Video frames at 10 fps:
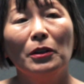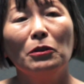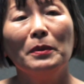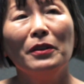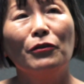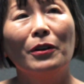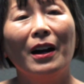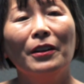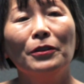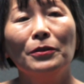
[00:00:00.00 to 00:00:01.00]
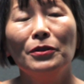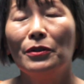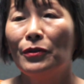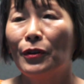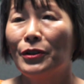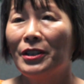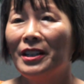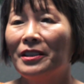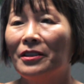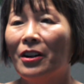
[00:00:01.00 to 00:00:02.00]
it'll be for other
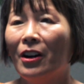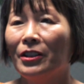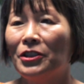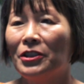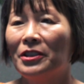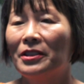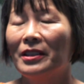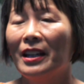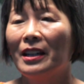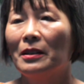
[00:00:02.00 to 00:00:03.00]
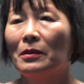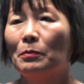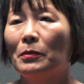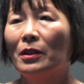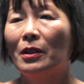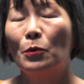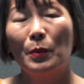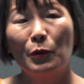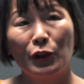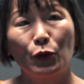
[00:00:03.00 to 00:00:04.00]
universities and colleges and
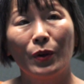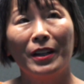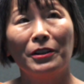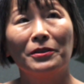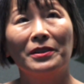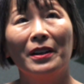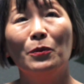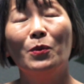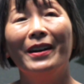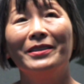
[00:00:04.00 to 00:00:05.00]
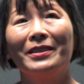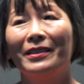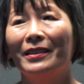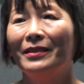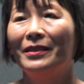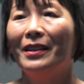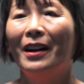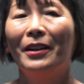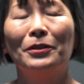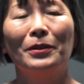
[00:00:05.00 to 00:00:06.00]
corporate trainers. They want
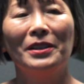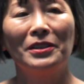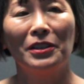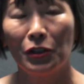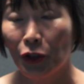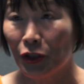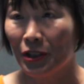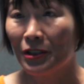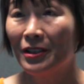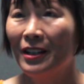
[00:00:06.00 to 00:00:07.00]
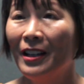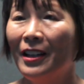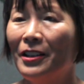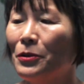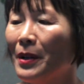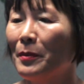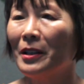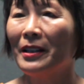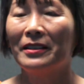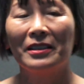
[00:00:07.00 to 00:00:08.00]
other institutions to
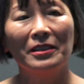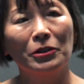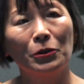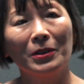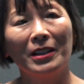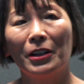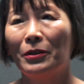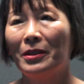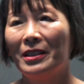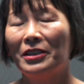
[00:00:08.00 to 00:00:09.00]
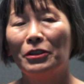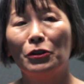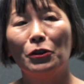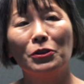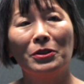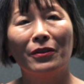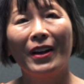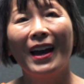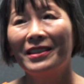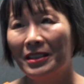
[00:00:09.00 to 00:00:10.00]
emulate this, and certainly other institutions have
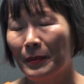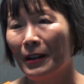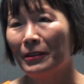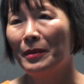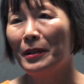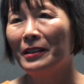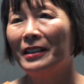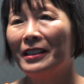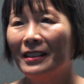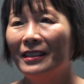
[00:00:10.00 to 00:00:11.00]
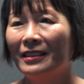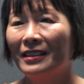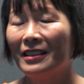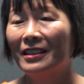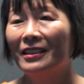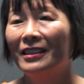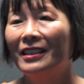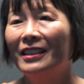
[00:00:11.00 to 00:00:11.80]
asked about emulating this.